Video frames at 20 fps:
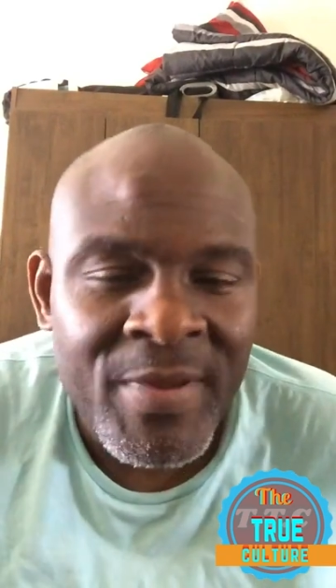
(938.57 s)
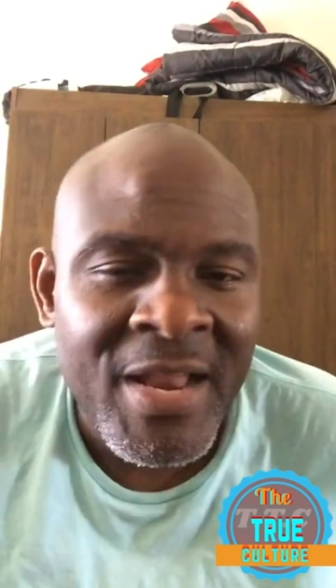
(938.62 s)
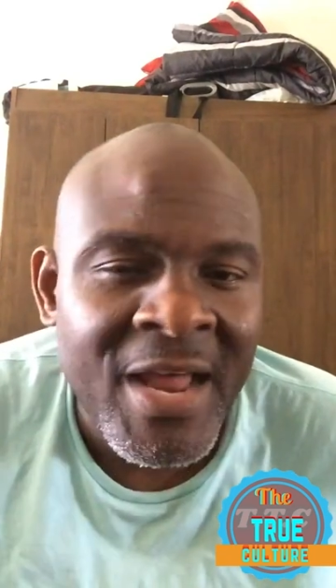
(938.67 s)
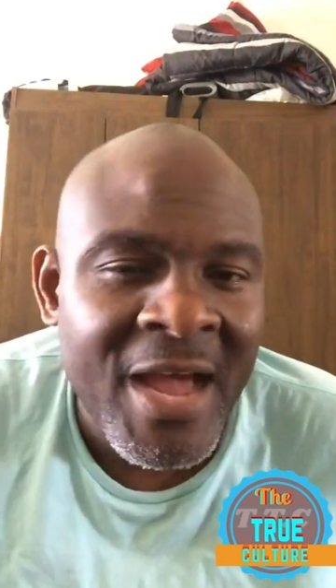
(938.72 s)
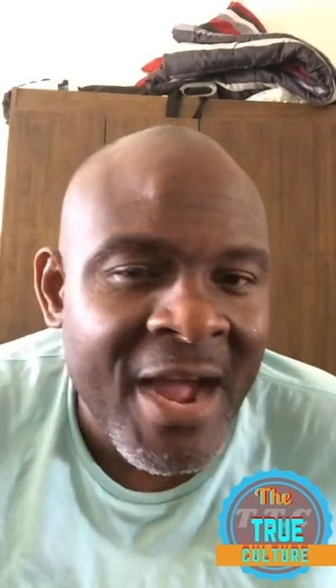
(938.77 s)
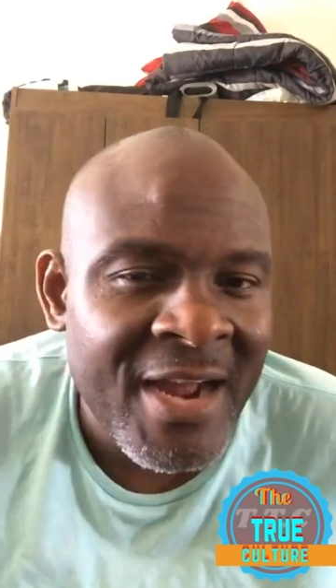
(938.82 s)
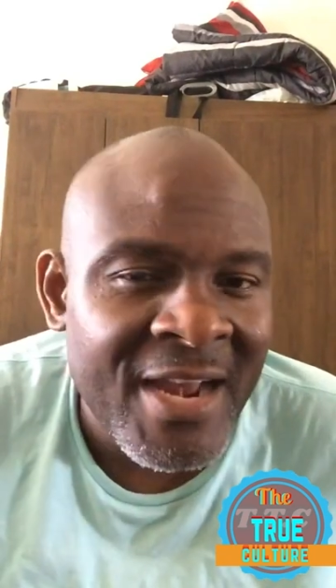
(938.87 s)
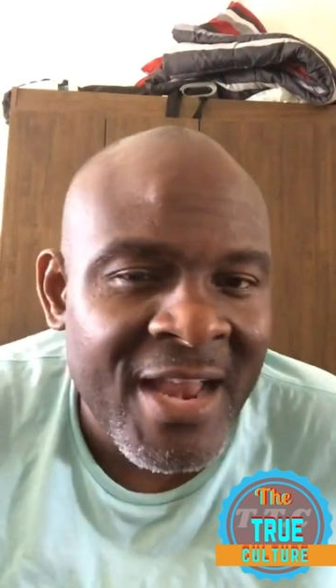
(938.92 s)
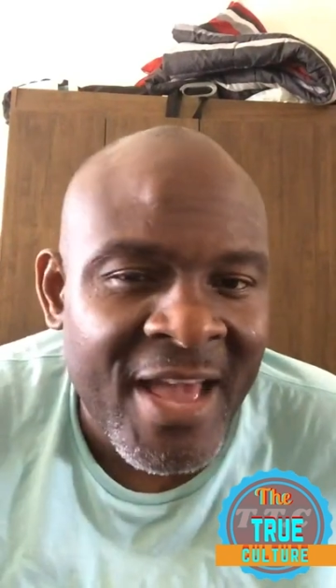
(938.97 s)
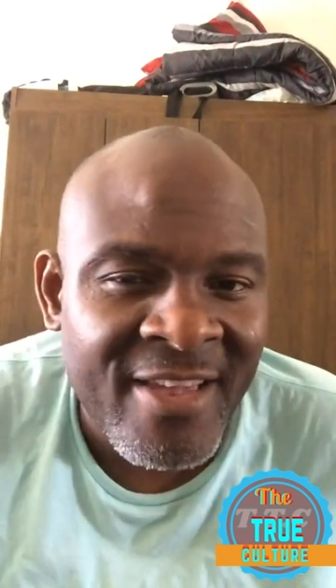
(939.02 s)
in
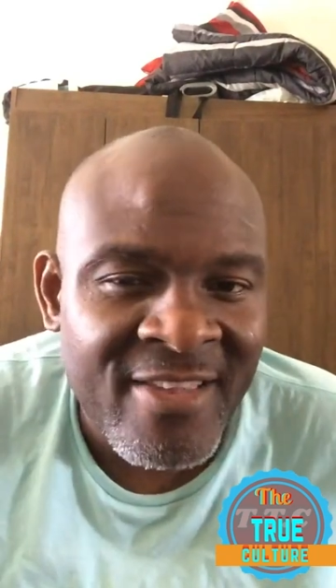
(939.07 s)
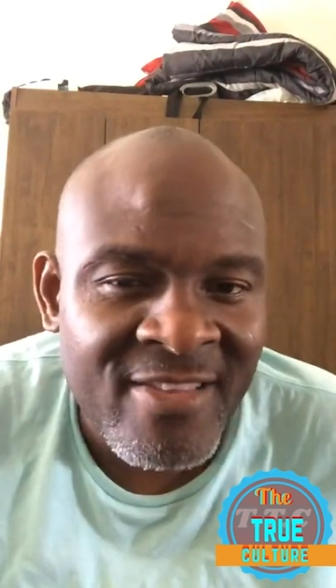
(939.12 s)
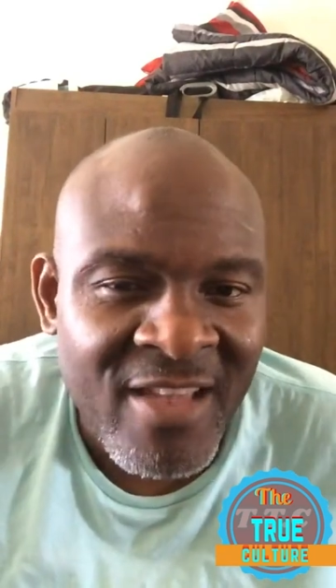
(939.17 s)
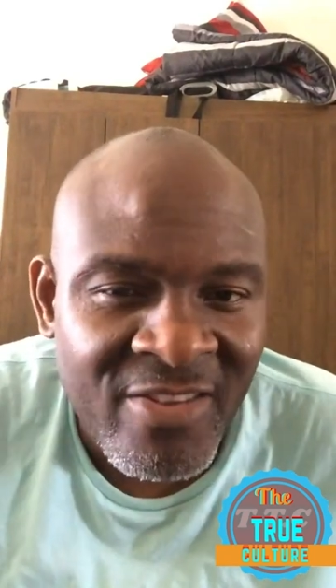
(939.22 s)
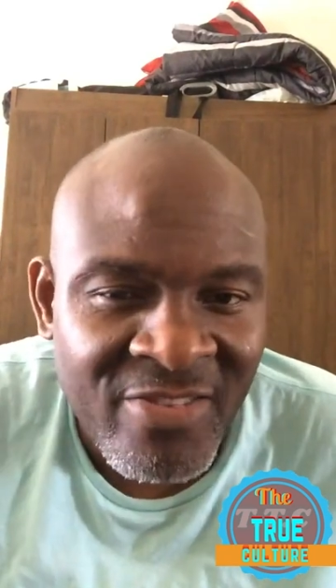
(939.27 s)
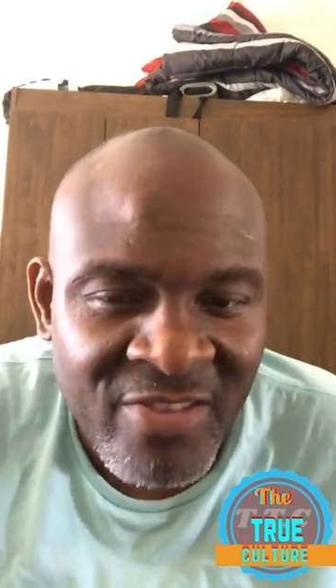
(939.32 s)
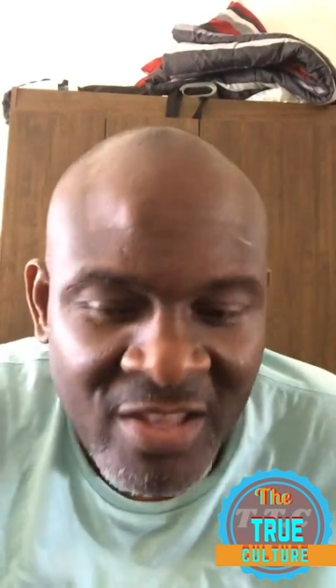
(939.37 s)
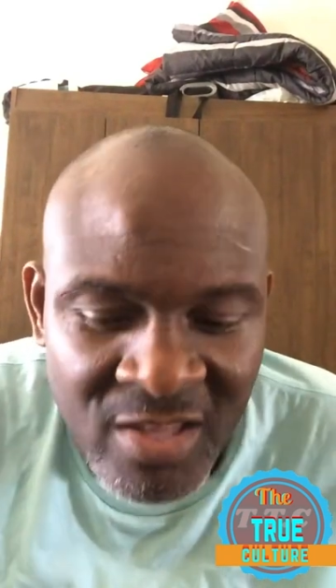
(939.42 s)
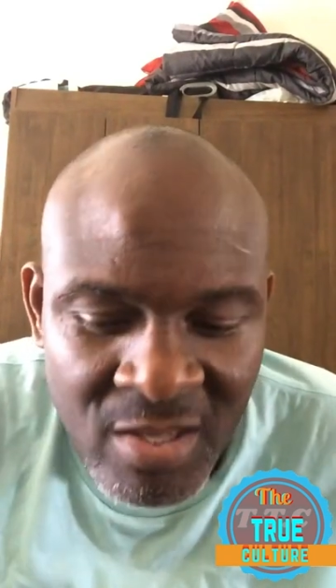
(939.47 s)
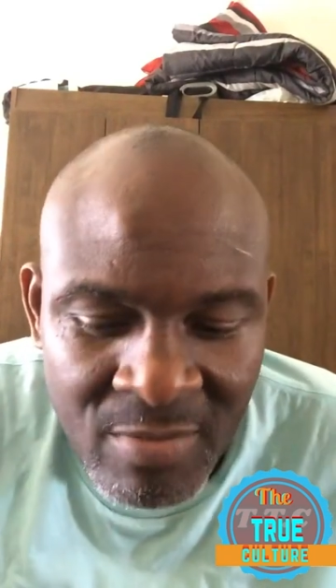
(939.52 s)
her like he's a
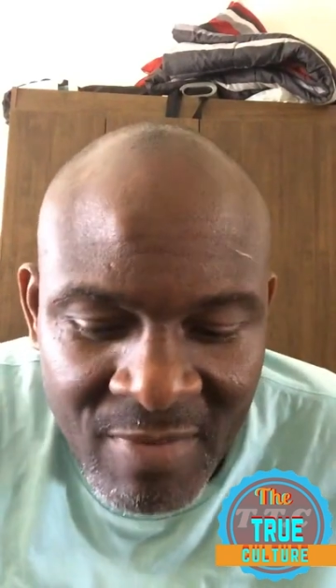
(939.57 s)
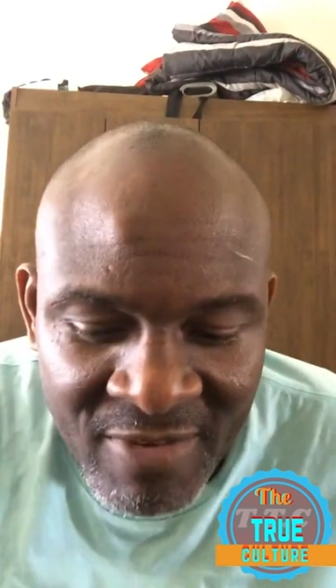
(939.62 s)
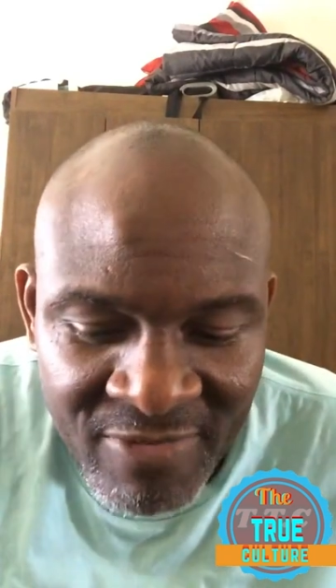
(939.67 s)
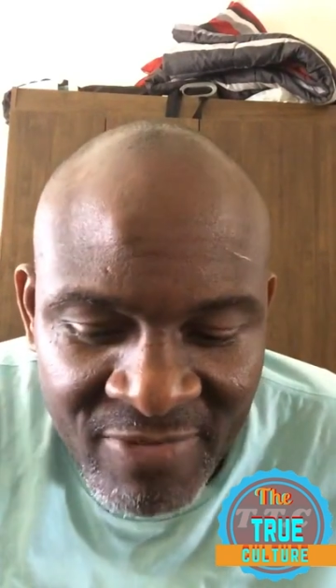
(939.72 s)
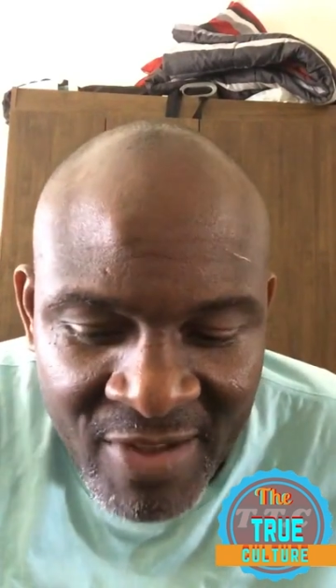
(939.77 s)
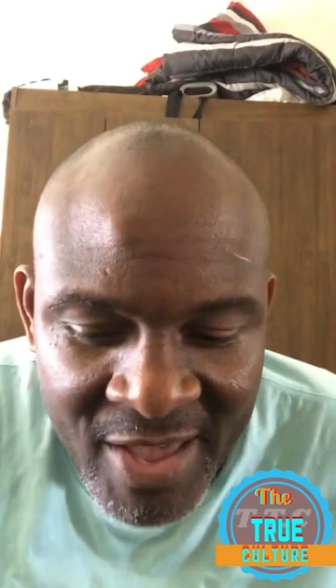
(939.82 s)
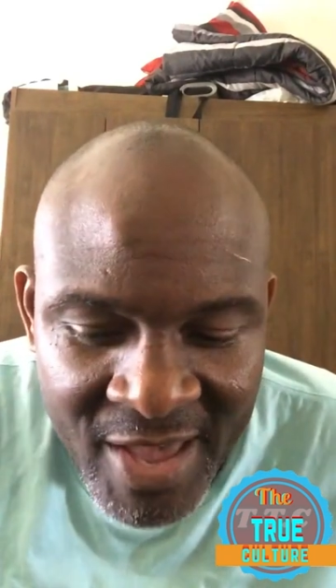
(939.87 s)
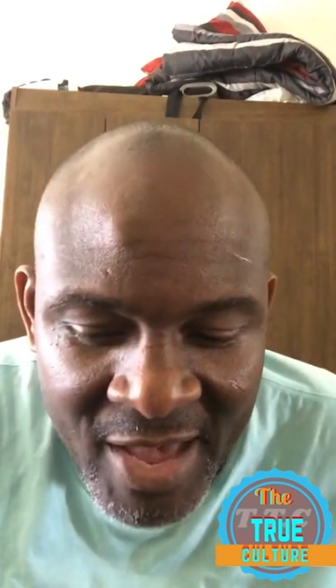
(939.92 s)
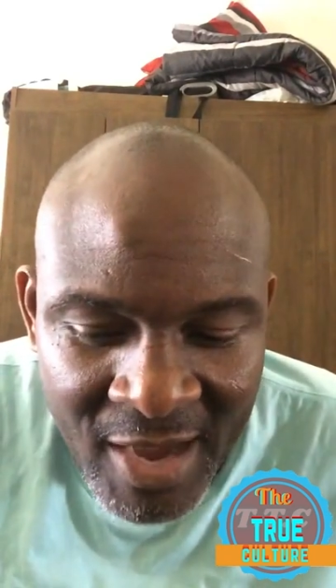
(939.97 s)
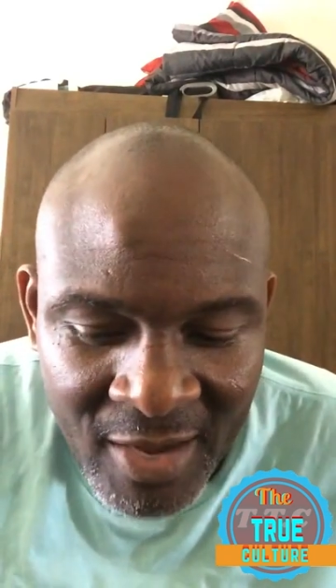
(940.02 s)
shot him a
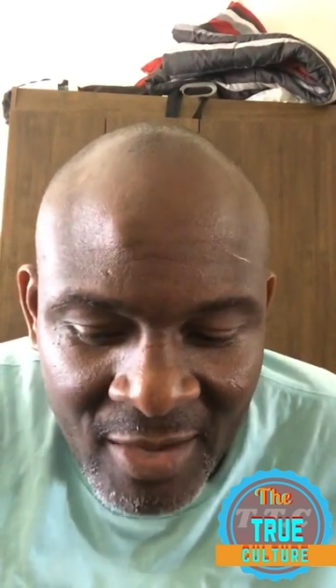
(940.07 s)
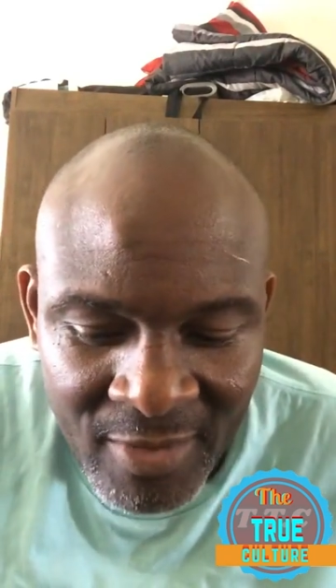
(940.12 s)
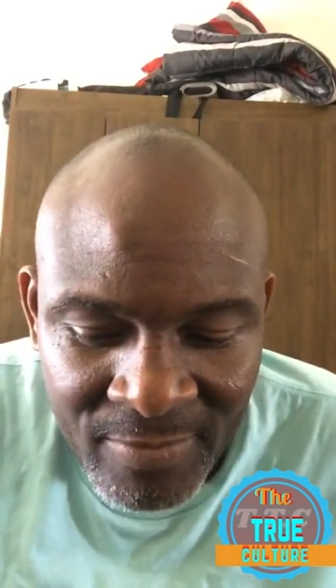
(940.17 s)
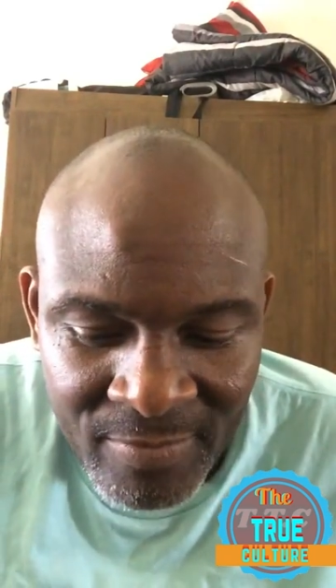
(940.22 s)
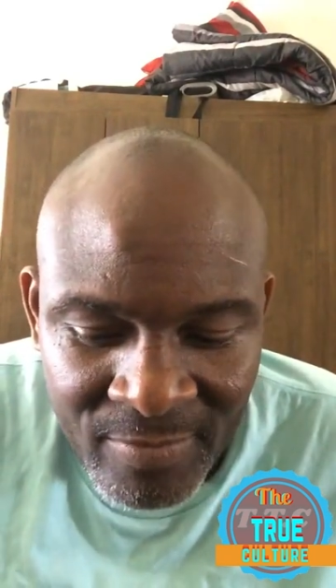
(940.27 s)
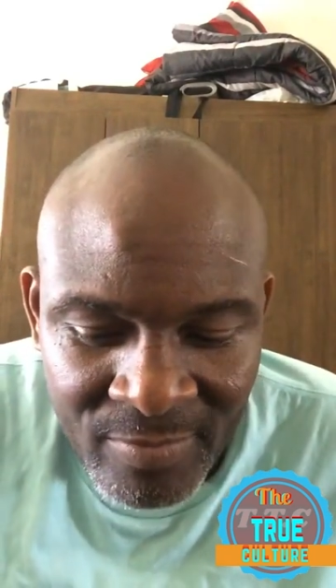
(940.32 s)
fire.